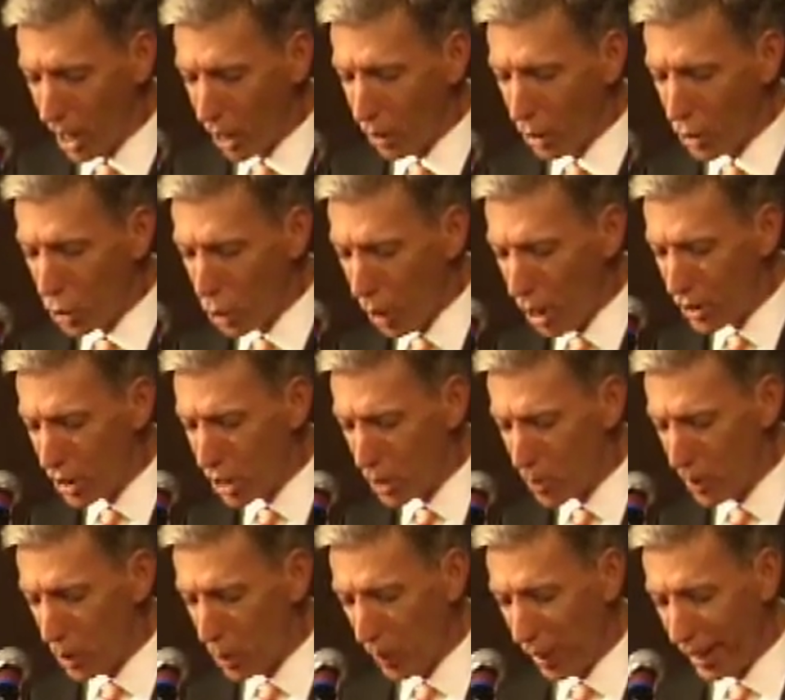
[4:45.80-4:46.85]
The choice is
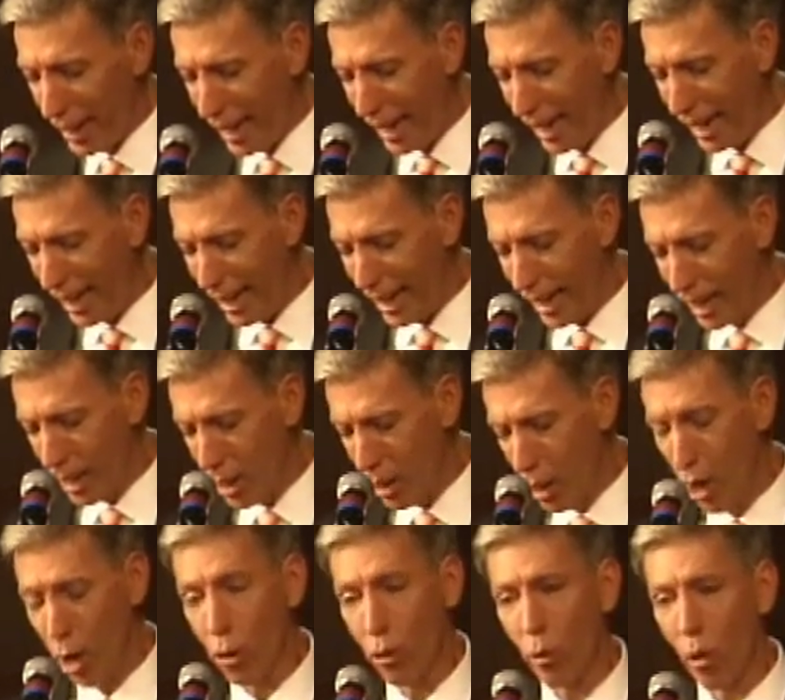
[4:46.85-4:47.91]
between healing
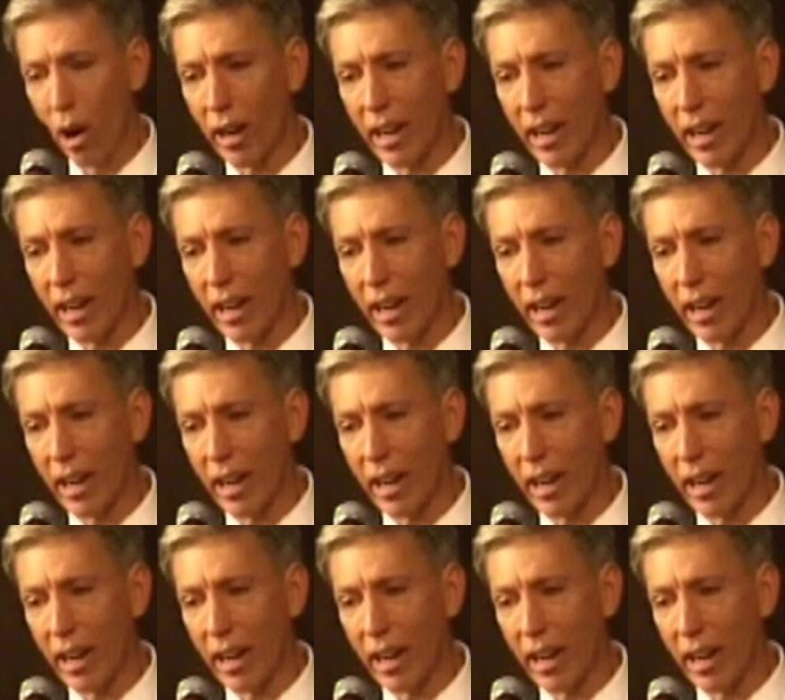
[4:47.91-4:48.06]
through our